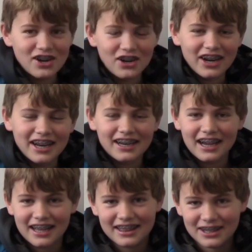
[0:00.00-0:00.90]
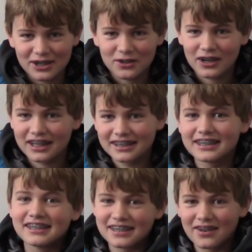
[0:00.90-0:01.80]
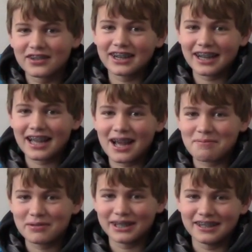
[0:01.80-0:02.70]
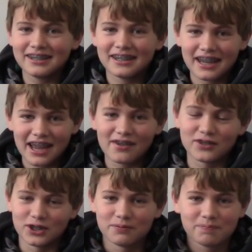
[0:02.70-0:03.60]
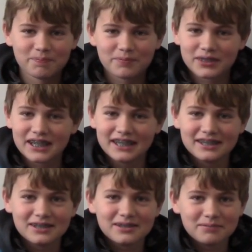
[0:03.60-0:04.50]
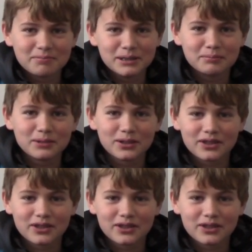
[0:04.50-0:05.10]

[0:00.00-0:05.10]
Alright, I think equality is never gonna happen, ever, because people